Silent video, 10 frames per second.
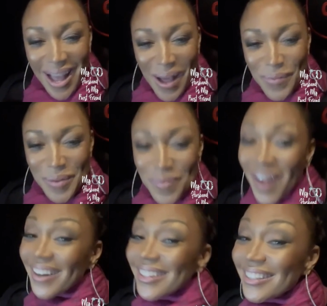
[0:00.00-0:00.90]
Happy
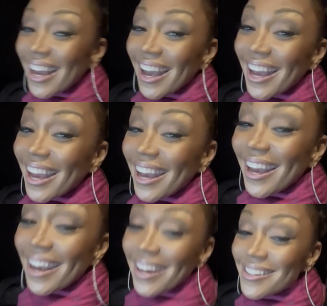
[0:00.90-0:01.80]

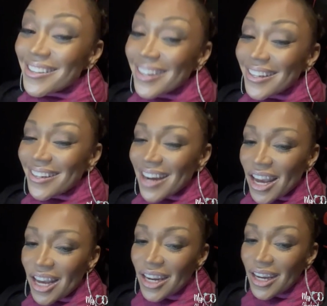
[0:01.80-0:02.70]
birthday, dear
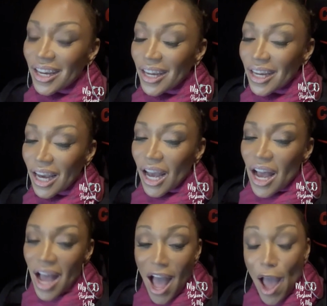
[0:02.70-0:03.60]
Eddie.
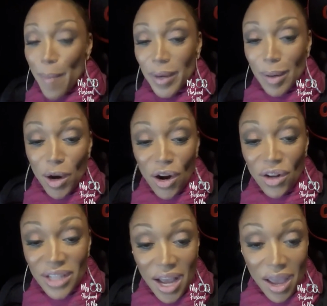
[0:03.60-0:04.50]
Happy
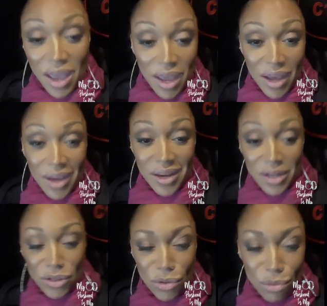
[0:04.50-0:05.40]
birthday
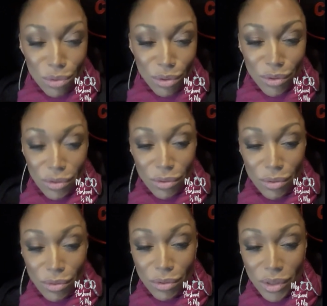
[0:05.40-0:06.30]
to
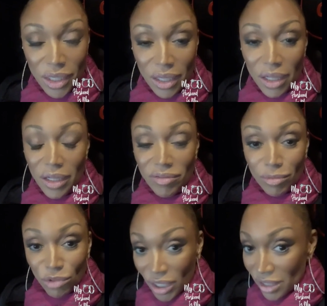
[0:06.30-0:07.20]
you.
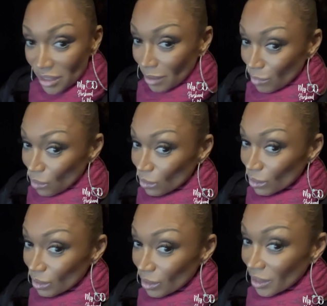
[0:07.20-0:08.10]
Chante
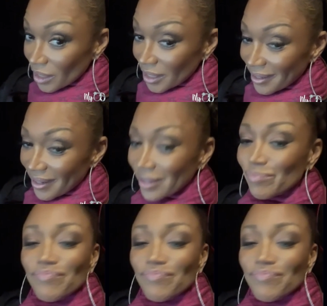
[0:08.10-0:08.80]
Moore.